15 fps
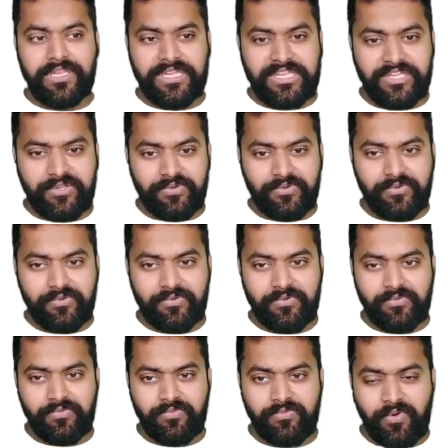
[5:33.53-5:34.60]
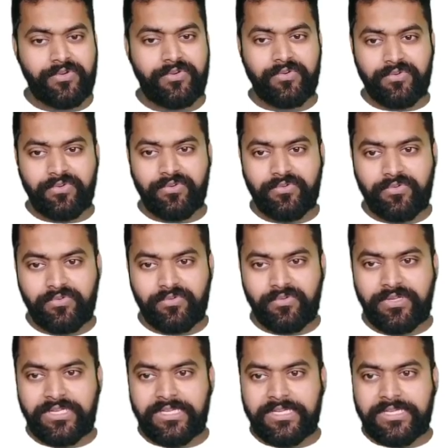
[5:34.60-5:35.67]
you want to do
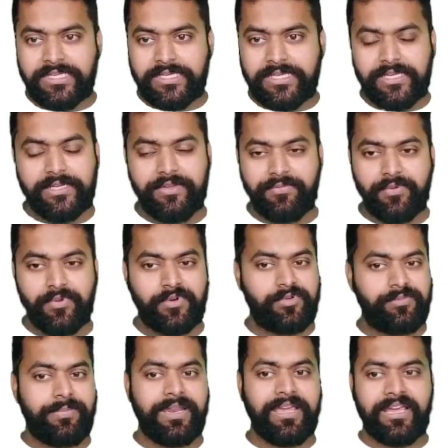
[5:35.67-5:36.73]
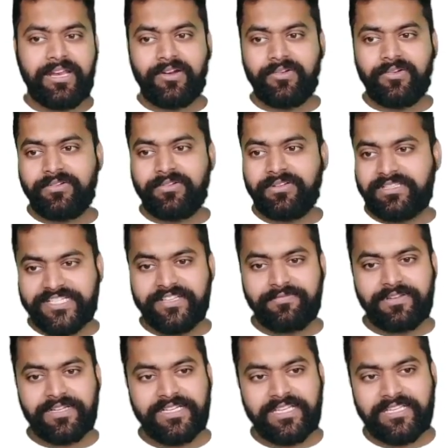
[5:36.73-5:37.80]
uh, if you want to play around these
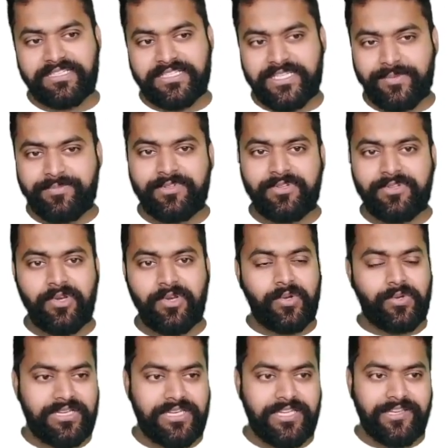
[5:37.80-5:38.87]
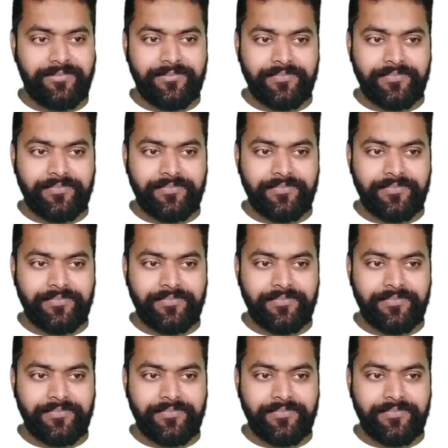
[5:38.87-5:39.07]
different concepts locally.